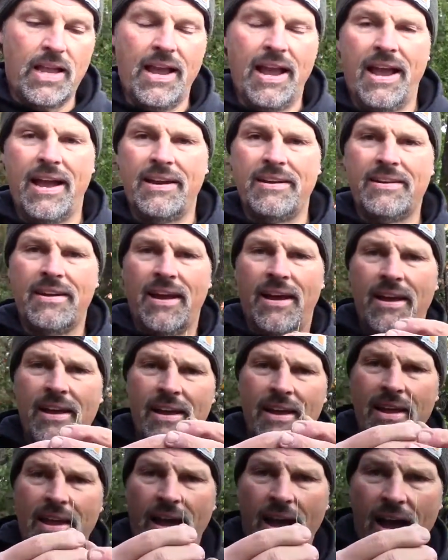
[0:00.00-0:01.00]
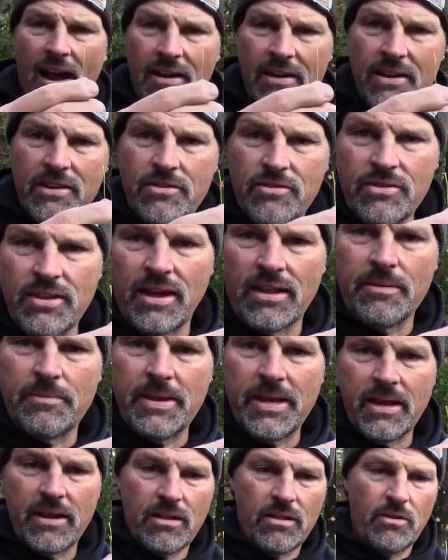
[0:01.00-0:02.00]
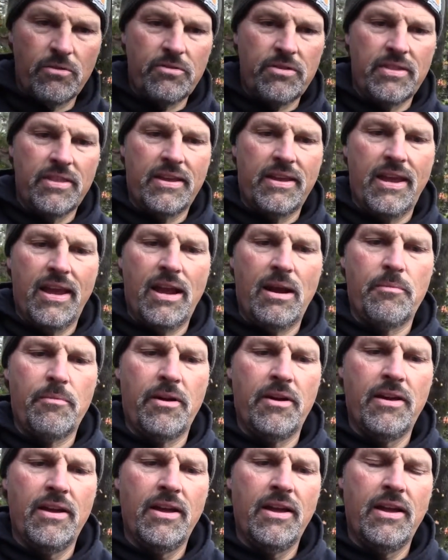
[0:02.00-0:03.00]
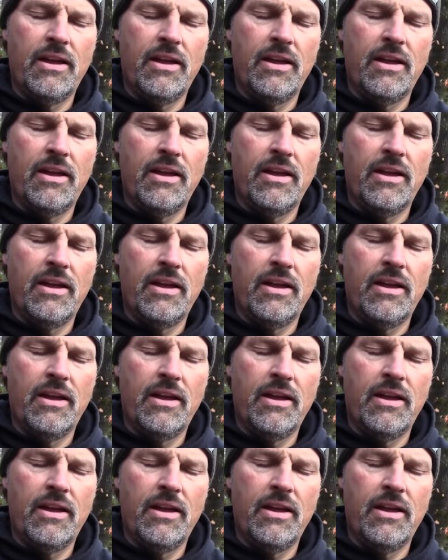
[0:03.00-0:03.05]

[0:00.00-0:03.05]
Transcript: and how you do that, let me get close to the camera.